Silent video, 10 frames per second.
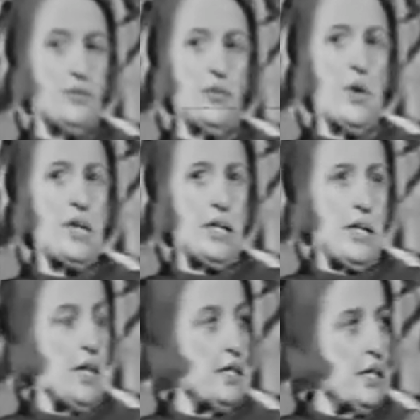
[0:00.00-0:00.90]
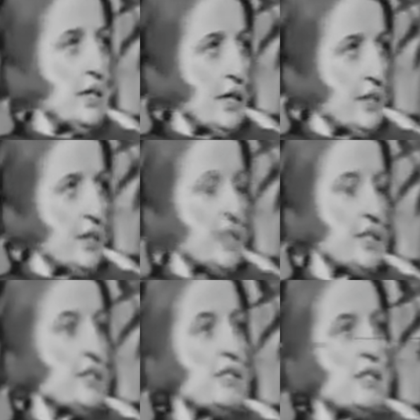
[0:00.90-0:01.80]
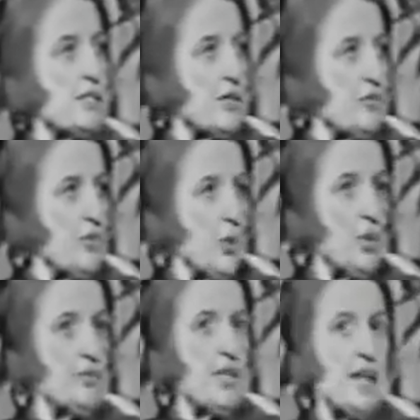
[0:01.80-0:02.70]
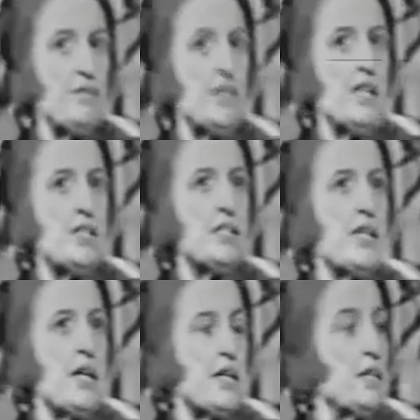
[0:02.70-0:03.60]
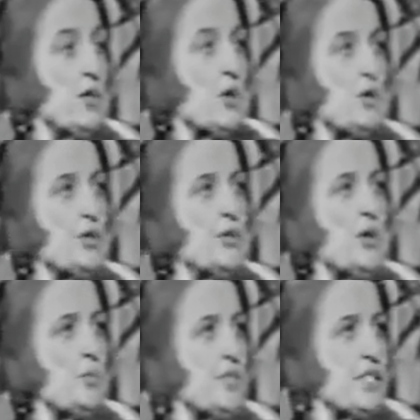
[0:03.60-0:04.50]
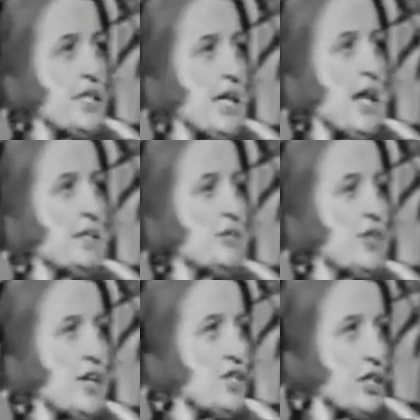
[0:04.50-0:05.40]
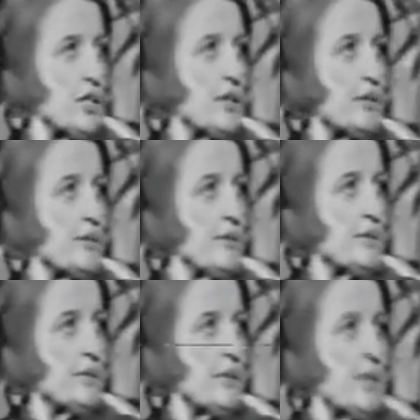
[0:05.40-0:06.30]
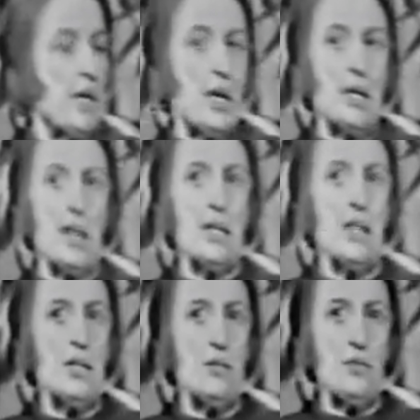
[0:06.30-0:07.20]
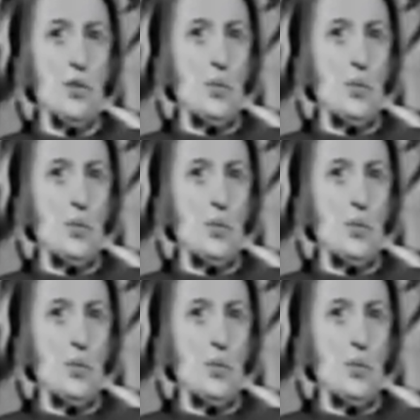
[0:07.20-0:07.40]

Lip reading: for an integrated, consistent view of life is there enormously and tragically. If you